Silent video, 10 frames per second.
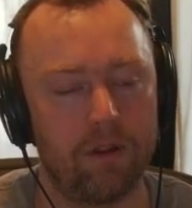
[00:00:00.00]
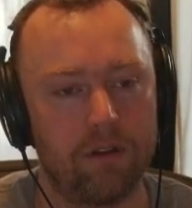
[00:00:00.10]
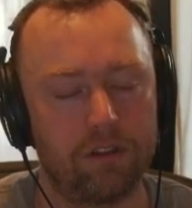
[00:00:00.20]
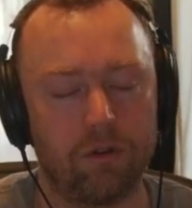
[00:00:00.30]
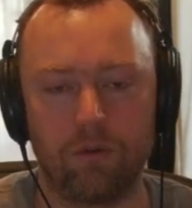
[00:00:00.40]

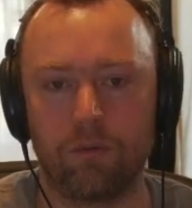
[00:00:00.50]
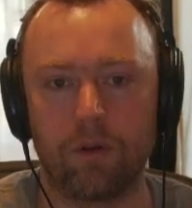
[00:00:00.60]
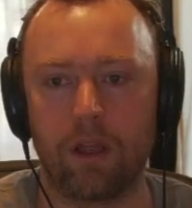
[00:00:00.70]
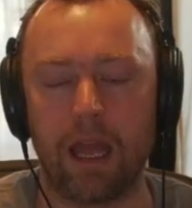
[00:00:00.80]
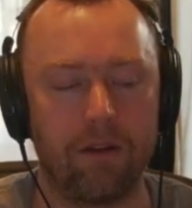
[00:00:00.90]
So,
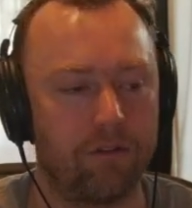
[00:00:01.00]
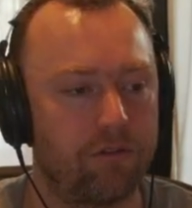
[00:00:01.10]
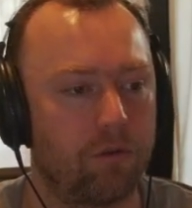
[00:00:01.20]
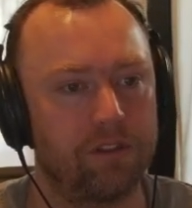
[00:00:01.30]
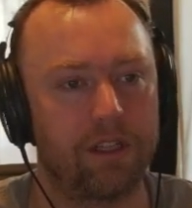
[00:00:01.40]
and
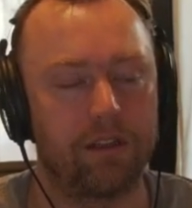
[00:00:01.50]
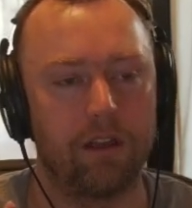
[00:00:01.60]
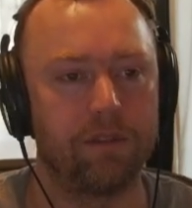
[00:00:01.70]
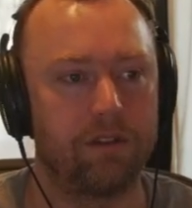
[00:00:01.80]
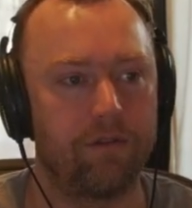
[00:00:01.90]
sort of set the
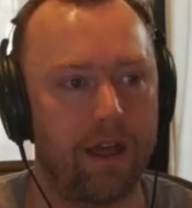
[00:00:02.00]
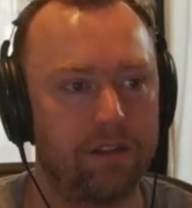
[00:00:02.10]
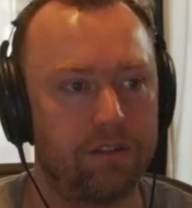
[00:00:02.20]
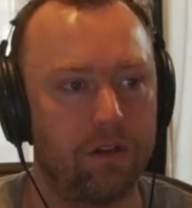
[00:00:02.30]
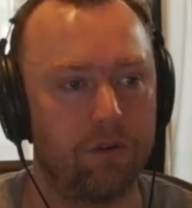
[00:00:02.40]
limits of
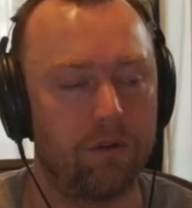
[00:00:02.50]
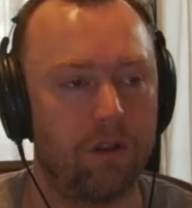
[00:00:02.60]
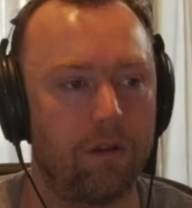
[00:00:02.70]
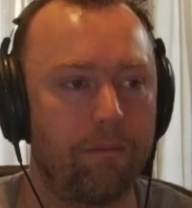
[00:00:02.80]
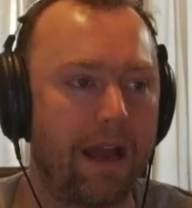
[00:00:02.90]
that. So
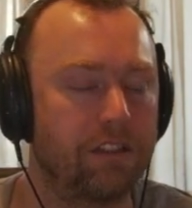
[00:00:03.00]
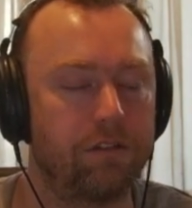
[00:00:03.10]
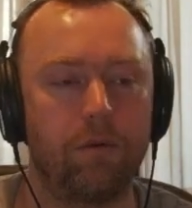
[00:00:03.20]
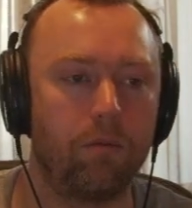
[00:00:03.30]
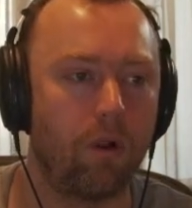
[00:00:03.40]
the
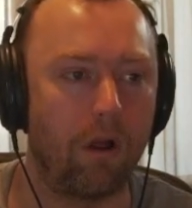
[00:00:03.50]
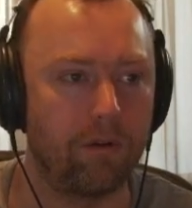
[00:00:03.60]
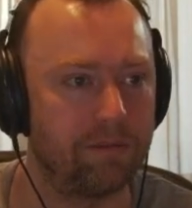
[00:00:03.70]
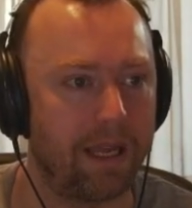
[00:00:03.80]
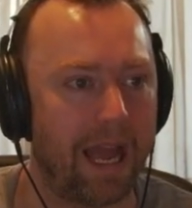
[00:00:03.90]
maximum will
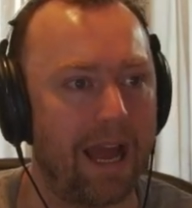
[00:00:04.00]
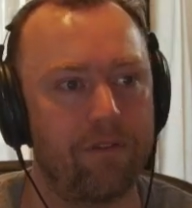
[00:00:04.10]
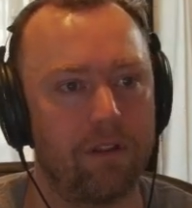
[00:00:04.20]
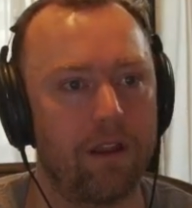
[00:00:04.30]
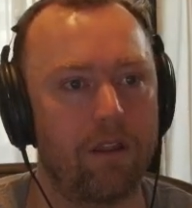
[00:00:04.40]
always be half
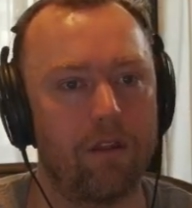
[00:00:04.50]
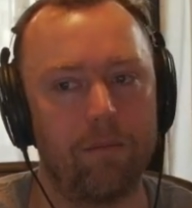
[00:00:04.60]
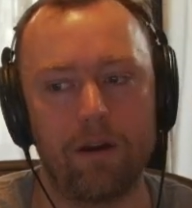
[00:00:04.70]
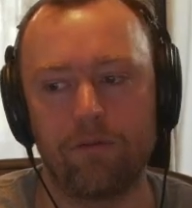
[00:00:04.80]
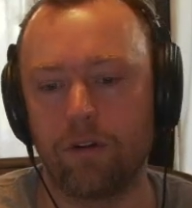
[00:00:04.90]
the length of the
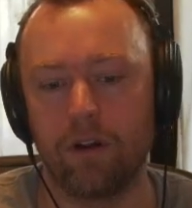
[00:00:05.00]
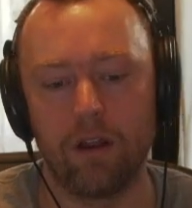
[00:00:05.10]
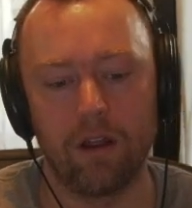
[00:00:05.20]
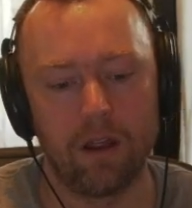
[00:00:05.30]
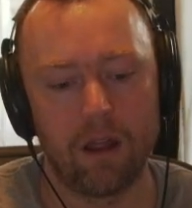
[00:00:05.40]
buffer,
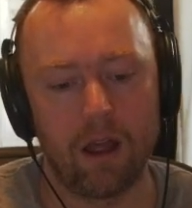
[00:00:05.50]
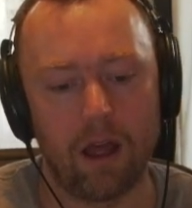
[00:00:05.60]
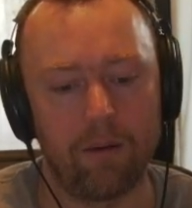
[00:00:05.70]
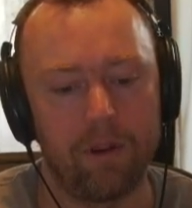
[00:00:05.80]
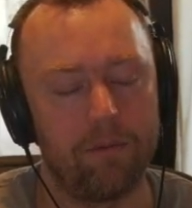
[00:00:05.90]

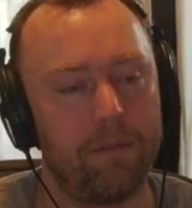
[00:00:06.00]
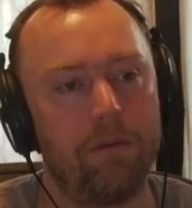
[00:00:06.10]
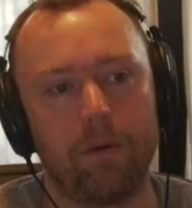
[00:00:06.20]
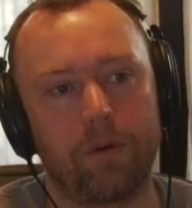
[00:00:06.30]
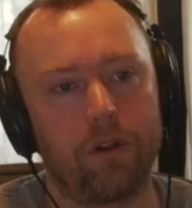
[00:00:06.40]
but the
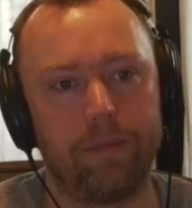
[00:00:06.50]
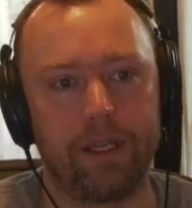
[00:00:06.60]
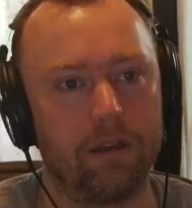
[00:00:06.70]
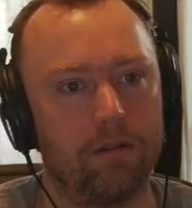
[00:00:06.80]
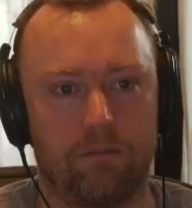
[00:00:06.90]
minimum could
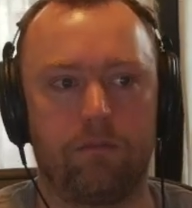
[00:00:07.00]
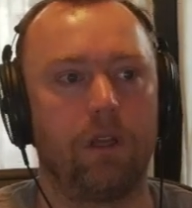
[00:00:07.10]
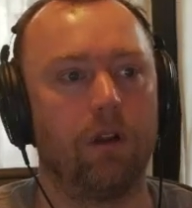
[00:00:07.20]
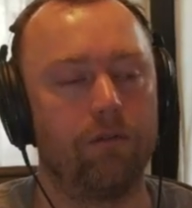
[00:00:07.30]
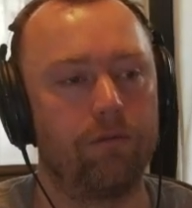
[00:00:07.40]
be,
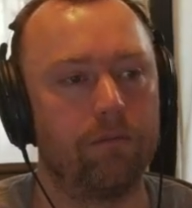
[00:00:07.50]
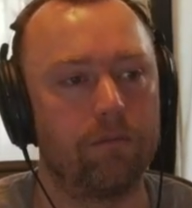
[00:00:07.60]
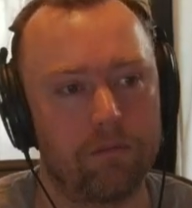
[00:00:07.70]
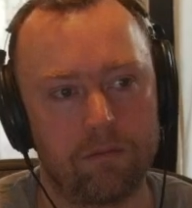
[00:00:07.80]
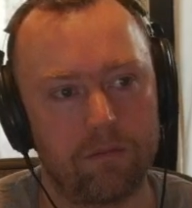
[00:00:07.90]

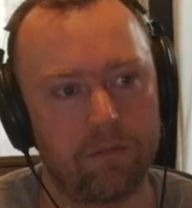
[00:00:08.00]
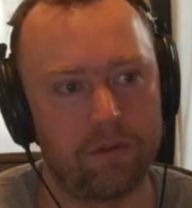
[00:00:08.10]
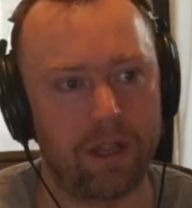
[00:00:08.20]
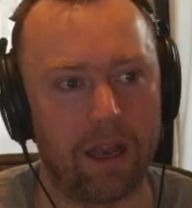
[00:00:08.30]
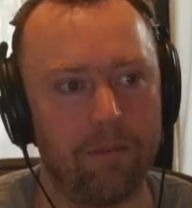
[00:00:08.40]

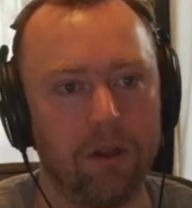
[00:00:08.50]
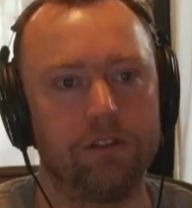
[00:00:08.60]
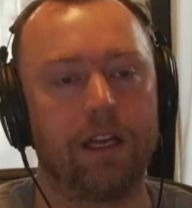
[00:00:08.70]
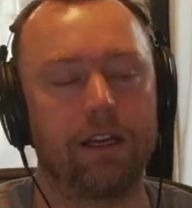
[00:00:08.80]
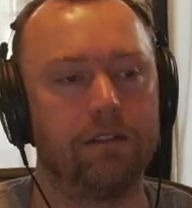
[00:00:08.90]
10
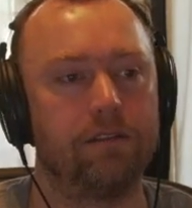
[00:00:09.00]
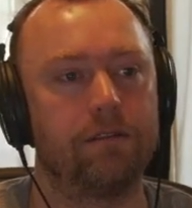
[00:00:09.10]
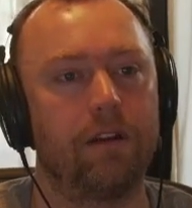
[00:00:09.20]
milliseconds.